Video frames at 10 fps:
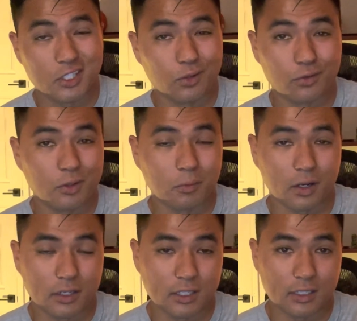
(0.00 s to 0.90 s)
over the
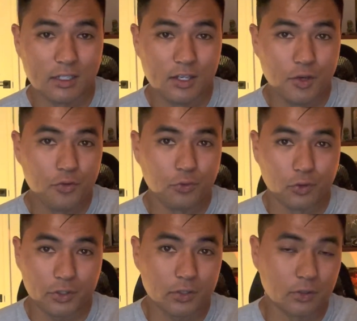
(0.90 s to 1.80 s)
market for
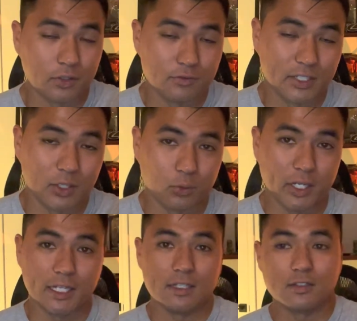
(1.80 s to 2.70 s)
the current VA
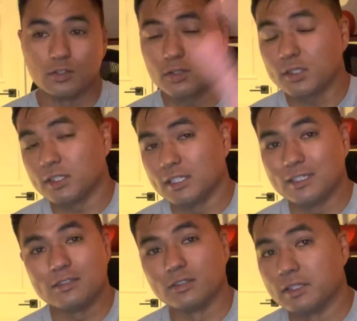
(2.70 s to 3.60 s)
rate, you can
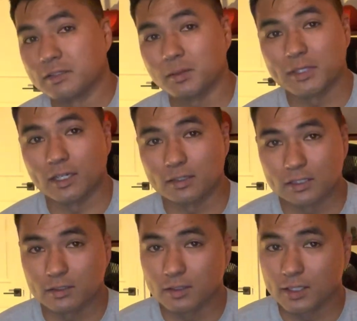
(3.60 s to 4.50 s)
easily just come down
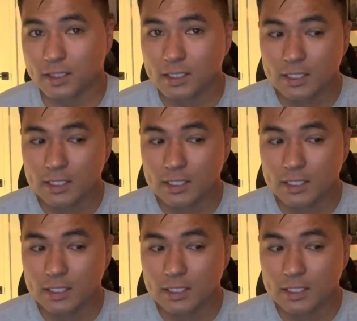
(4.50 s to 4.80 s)
to